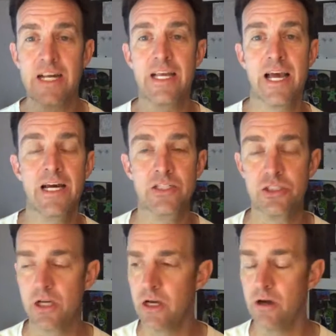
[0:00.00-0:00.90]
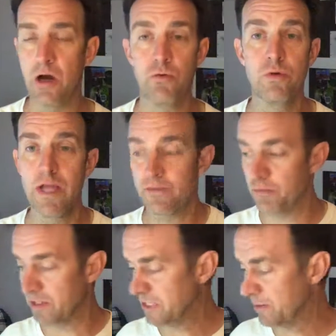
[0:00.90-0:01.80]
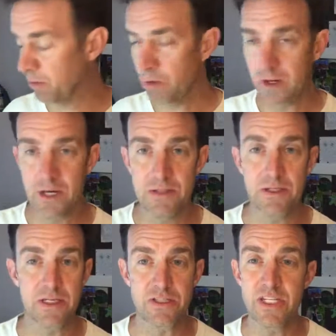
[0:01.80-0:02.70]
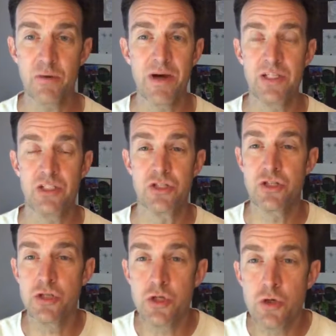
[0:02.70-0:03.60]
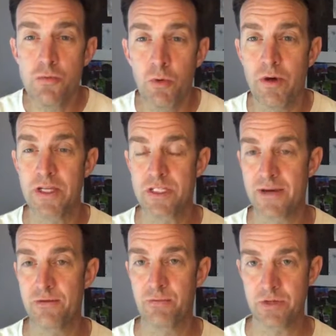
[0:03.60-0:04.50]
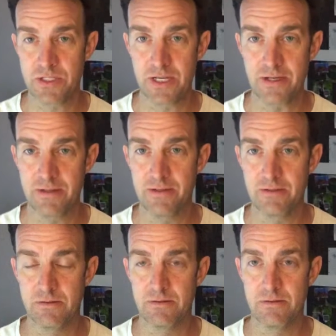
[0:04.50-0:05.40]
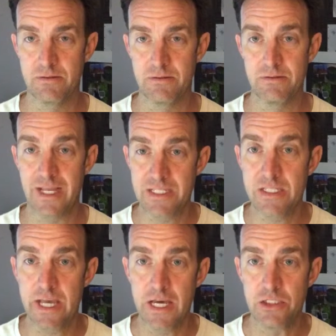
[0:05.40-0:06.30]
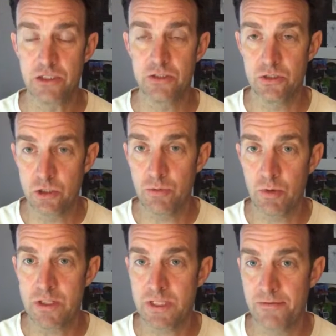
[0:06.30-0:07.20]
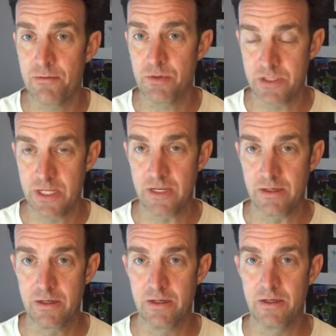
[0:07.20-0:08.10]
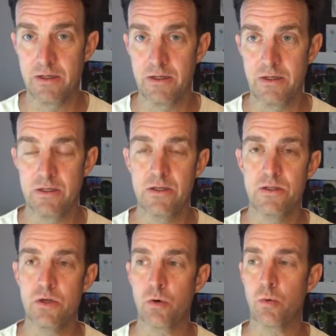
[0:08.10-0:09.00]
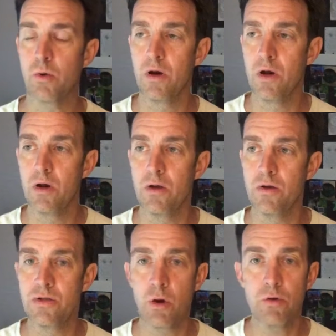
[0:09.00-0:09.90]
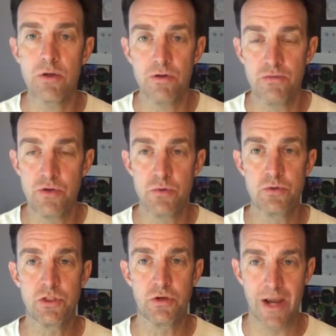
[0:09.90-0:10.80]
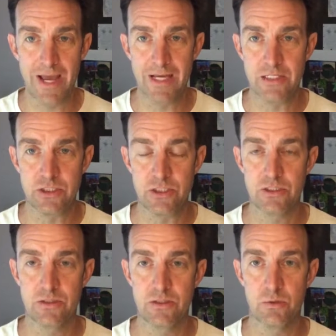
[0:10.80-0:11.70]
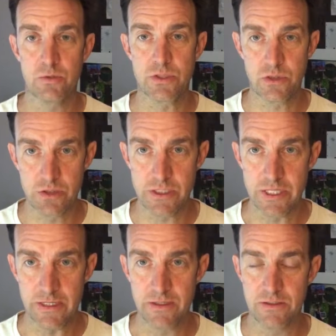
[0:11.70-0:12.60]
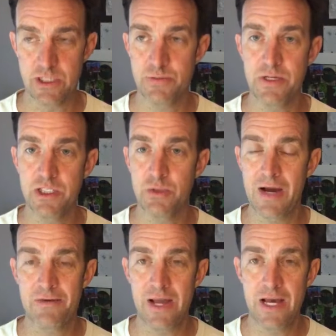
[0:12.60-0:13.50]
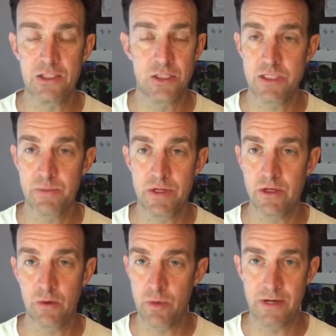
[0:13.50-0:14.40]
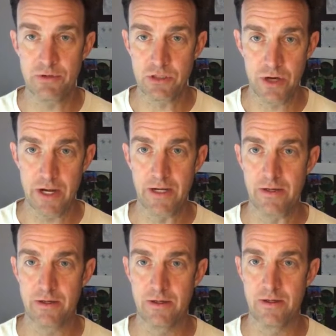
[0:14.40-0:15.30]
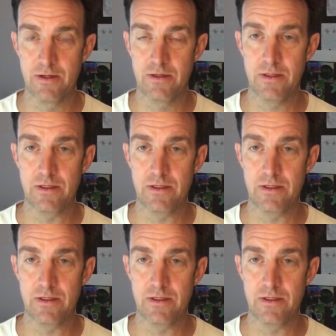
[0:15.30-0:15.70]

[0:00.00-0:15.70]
edge. Roulette, for example, the casino edge is 2.7%. That's the edge, 2.7%. So don't confuse your edge with certainty. Just because you have an edge doesn't mean you're going to win every trade. It